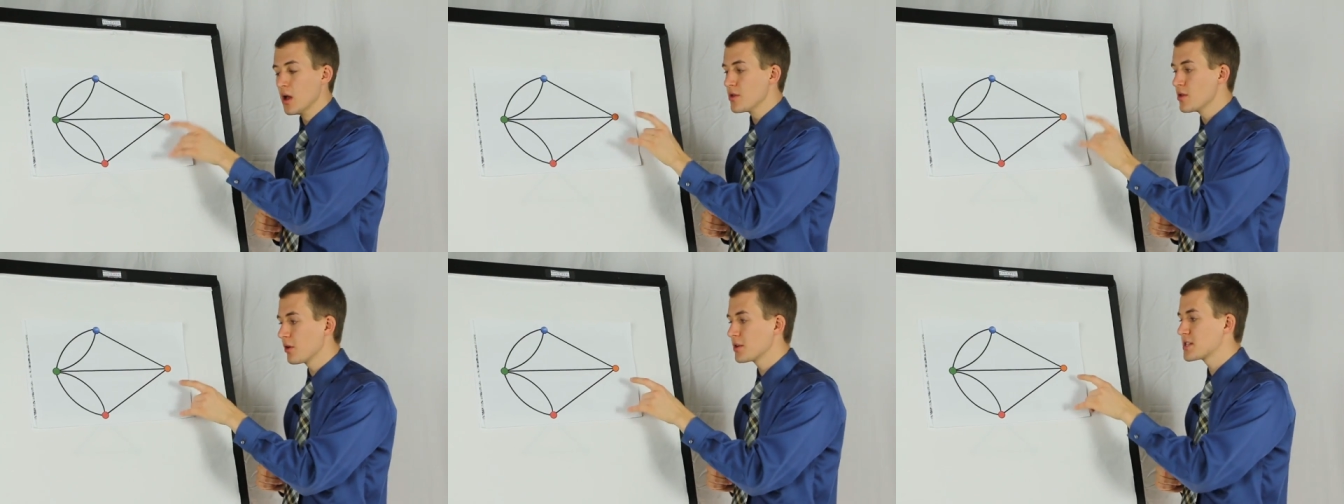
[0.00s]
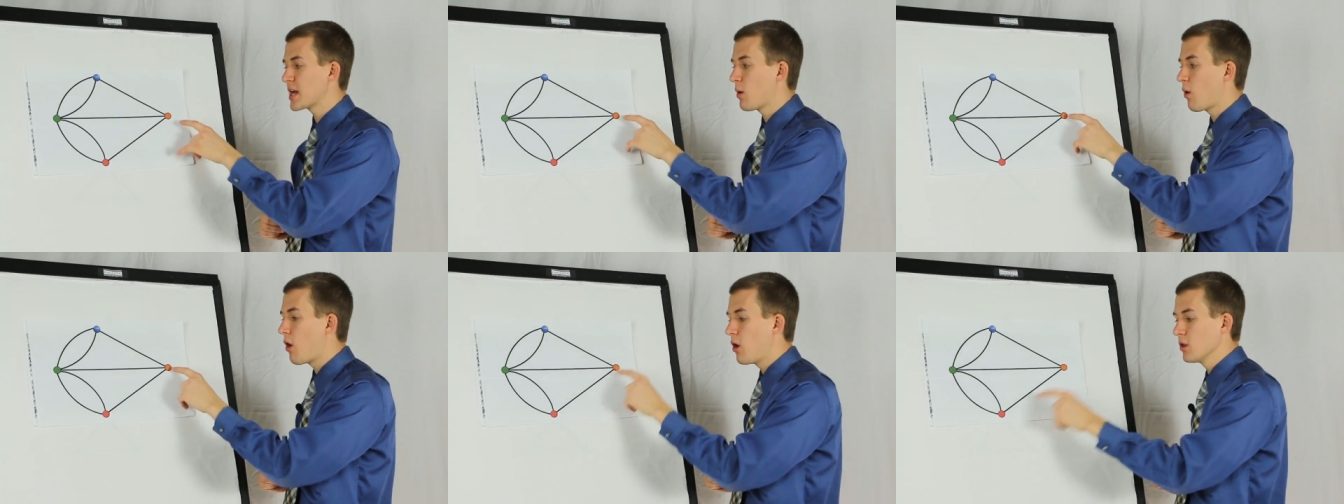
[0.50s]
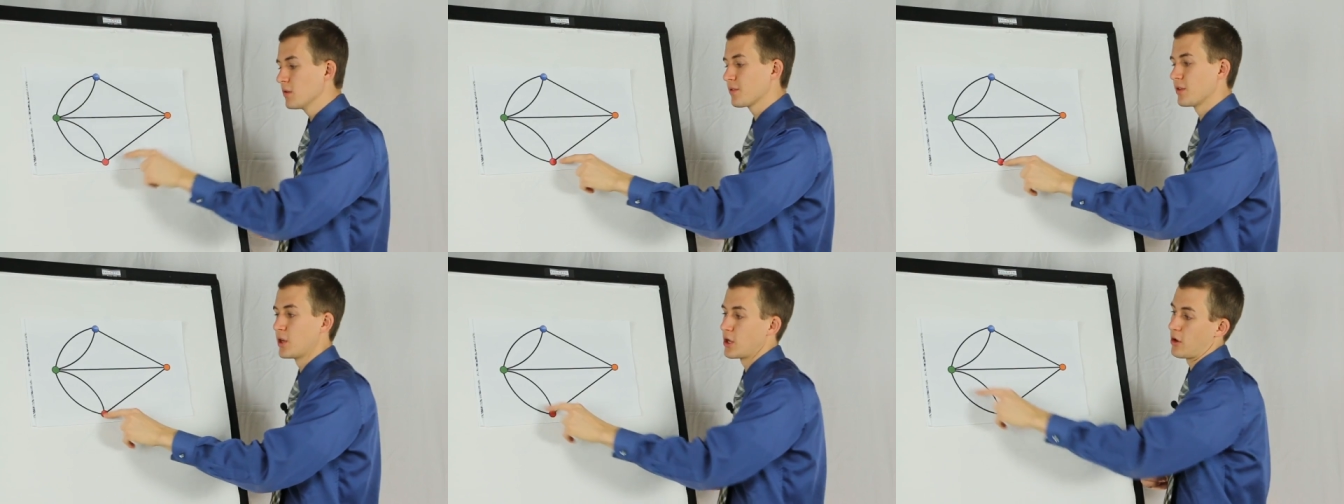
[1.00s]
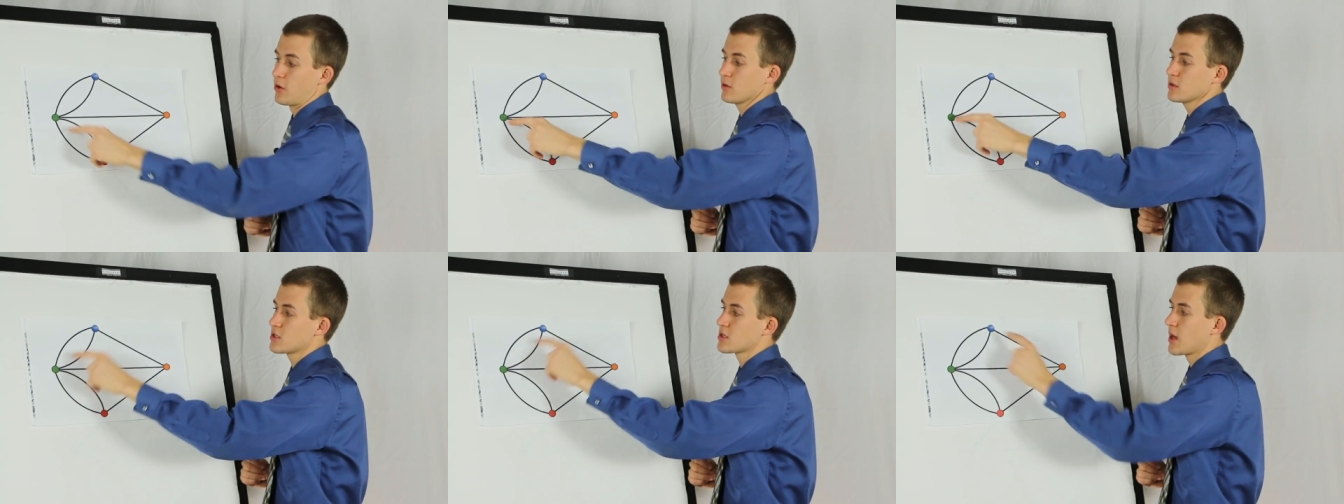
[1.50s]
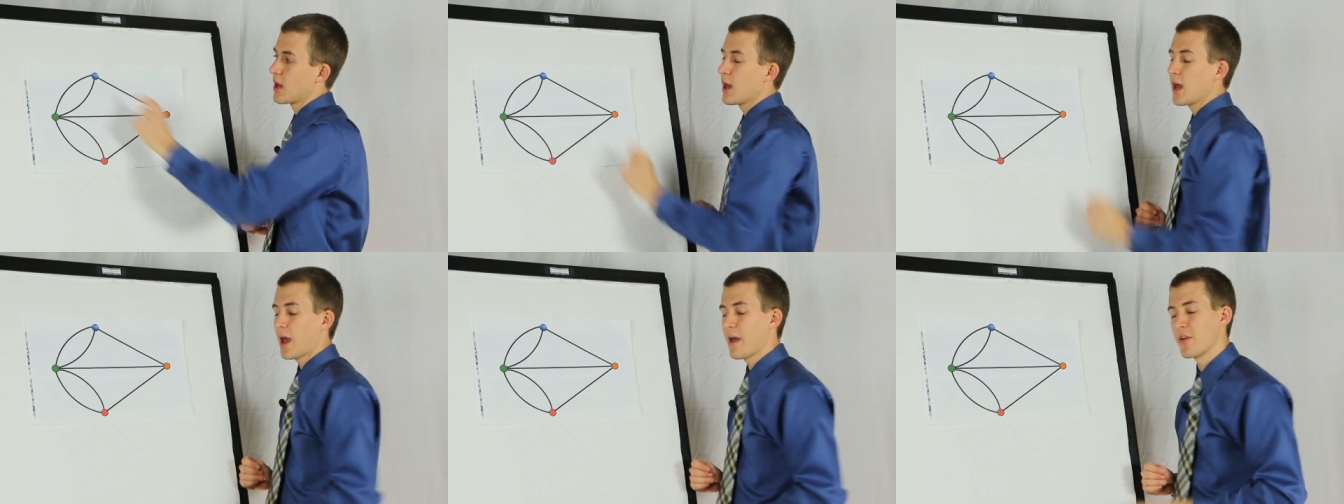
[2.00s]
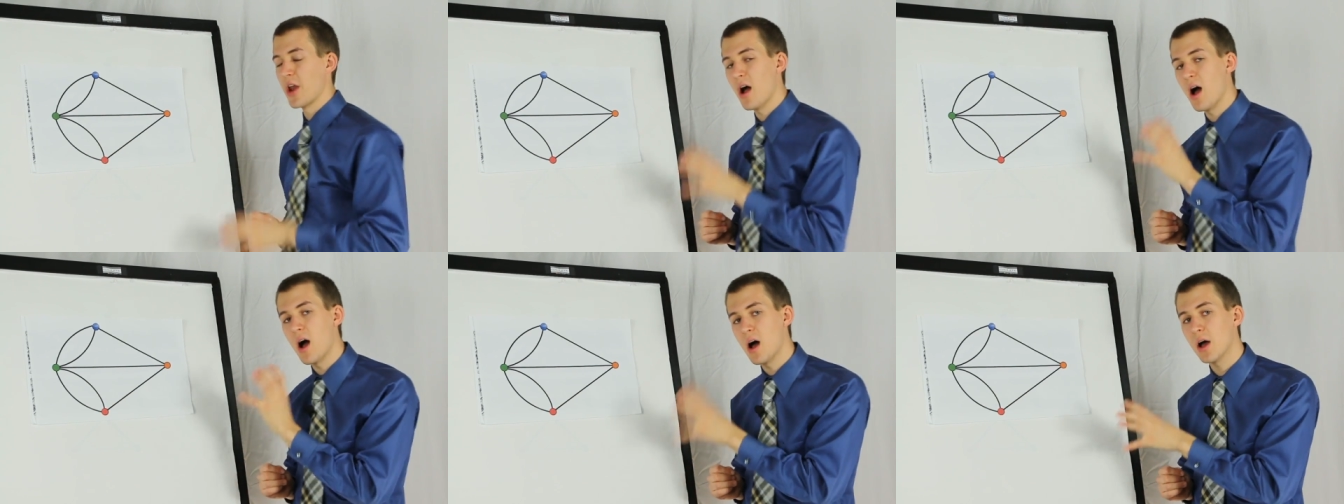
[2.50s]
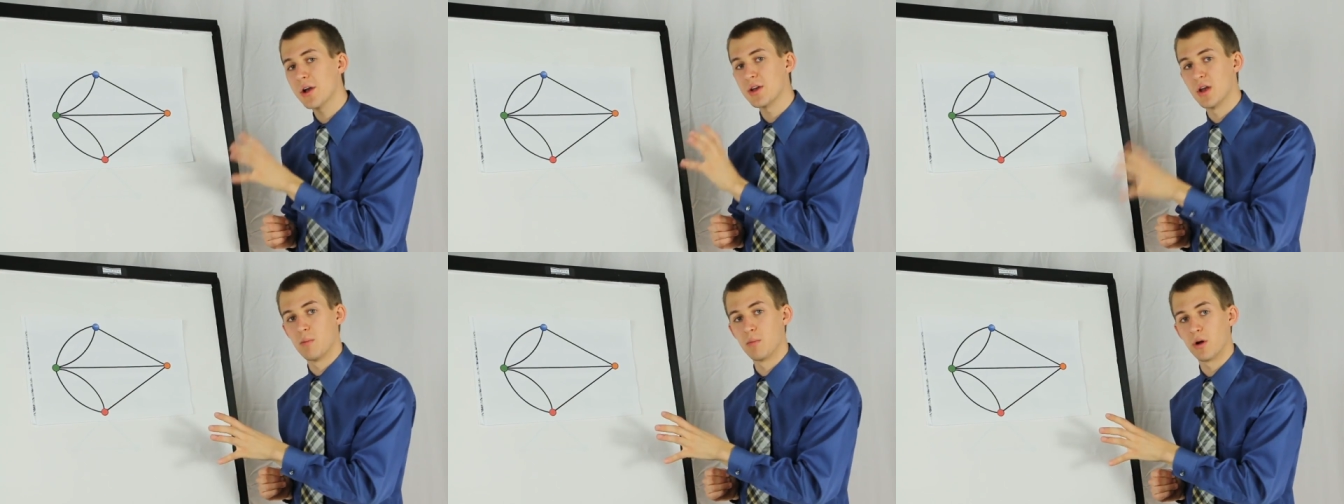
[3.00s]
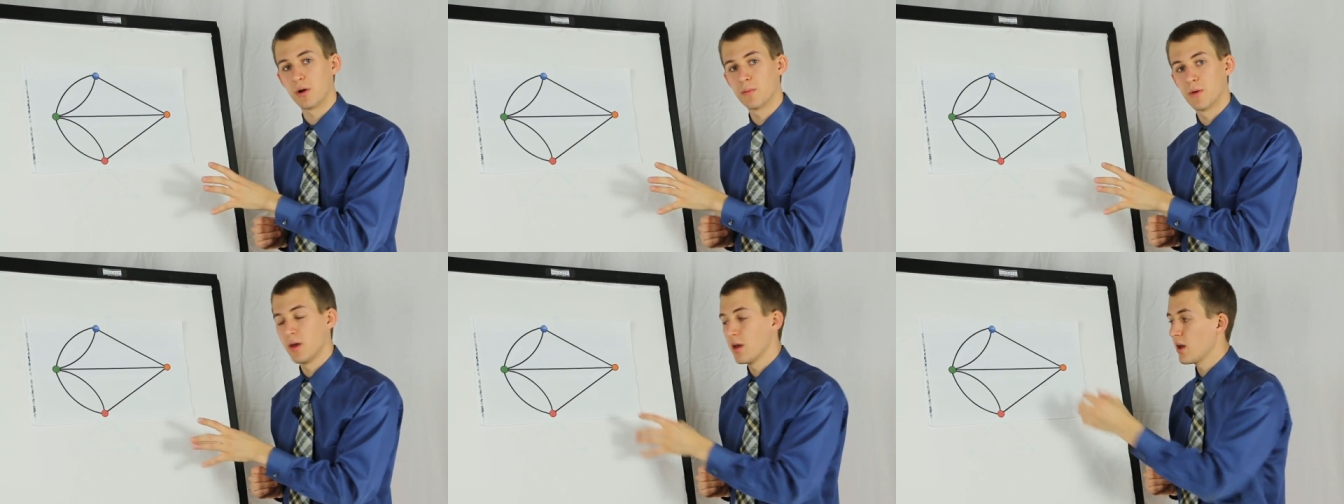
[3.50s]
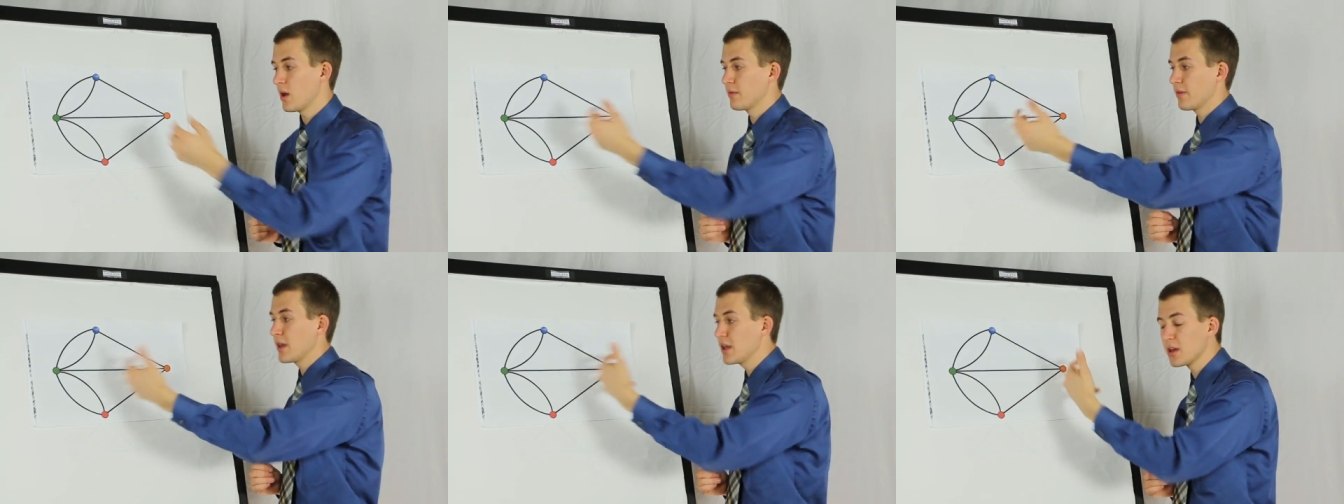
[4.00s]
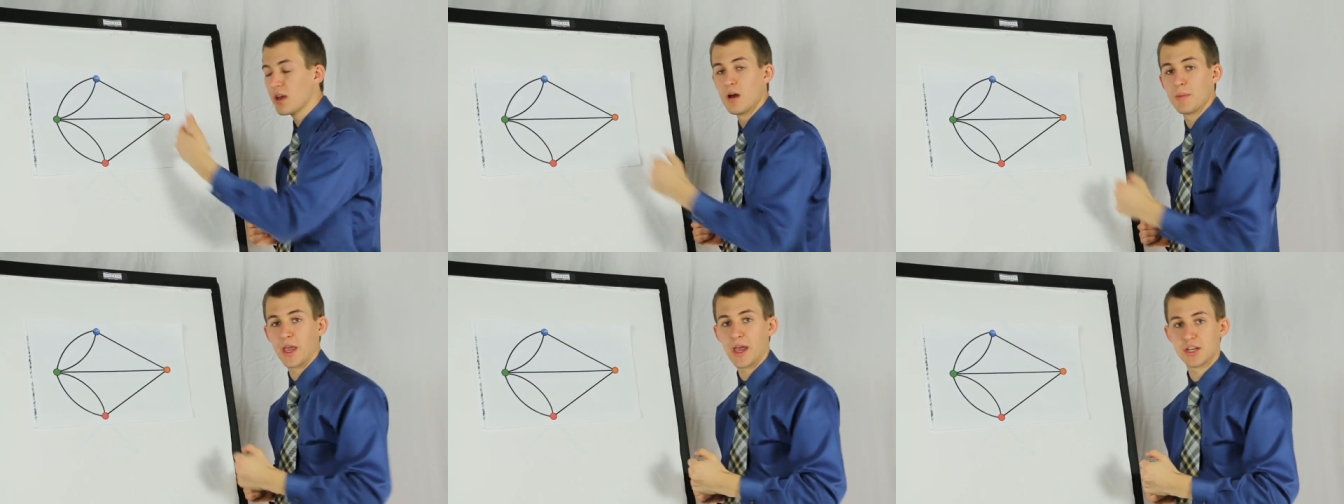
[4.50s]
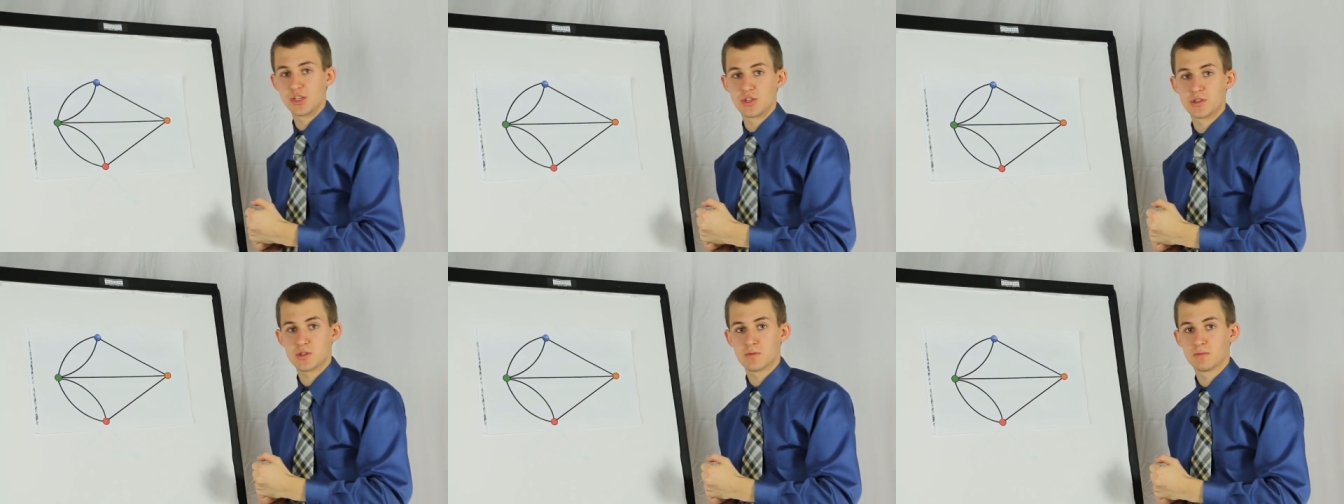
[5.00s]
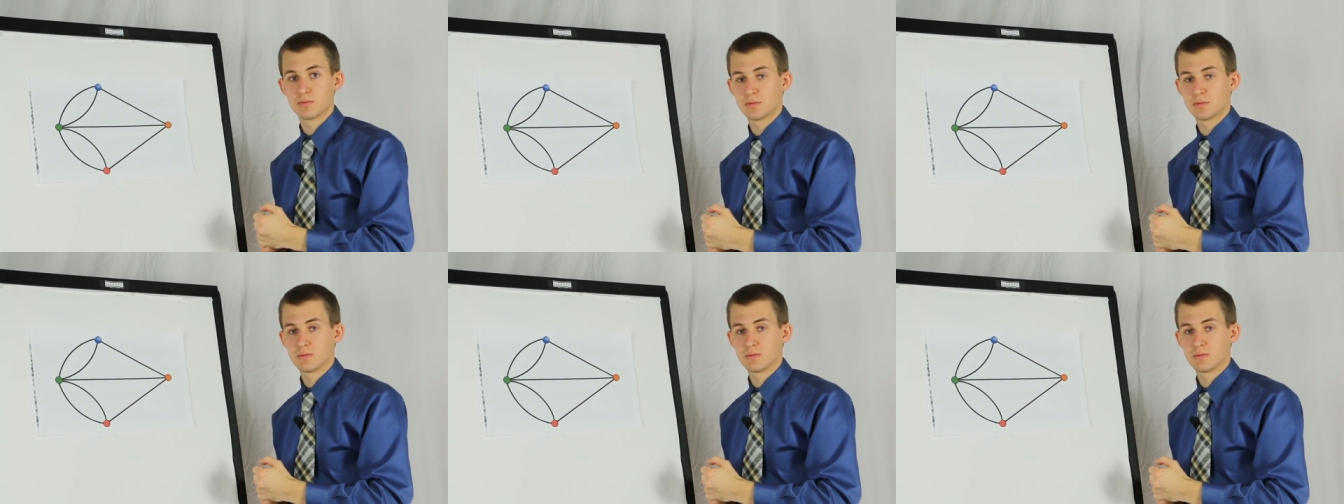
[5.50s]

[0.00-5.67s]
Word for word: notice how all of the nodes have an odd number of incoming edges.